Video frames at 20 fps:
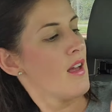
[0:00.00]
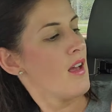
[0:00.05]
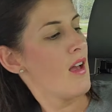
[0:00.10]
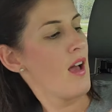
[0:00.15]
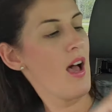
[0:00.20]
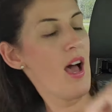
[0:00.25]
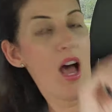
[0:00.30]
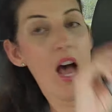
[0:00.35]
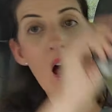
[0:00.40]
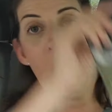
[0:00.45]

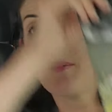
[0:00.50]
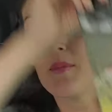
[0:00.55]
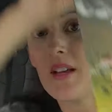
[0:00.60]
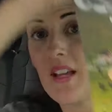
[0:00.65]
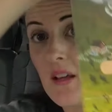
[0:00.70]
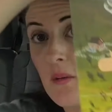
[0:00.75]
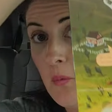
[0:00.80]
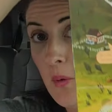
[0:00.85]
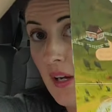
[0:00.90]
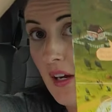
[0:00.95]

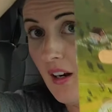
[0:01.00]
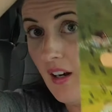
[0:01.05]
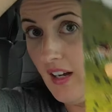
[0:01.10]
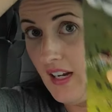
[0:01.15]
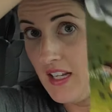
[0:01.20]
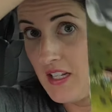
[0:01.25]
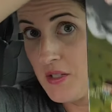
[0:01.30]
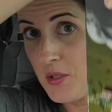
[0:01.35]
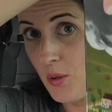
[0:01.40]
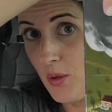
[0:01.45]
We are
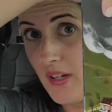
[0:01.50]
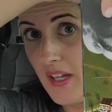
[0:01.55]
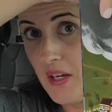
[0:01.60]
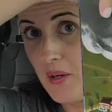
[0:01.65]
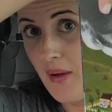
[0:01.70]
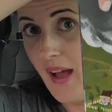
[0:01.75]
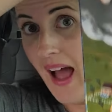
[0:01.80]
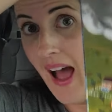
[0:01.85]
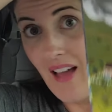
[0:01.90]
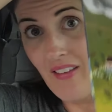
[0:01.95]
in
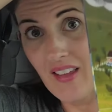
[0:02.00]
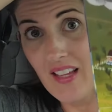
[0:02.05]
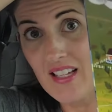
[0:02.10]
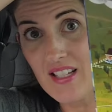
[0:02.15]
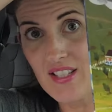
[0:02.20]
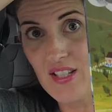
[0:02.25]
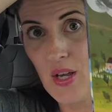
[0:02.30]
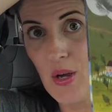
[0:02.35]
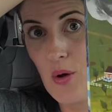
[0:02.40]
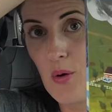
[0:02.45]
Tornado Alley,
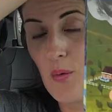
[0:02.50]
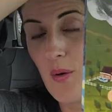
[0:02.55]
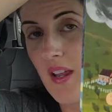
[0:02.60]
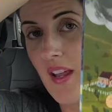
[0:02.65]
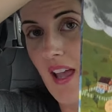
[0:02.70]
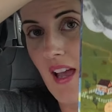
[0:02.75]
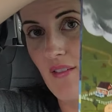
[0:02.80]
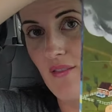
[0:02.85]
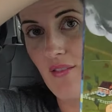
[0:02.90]
so we have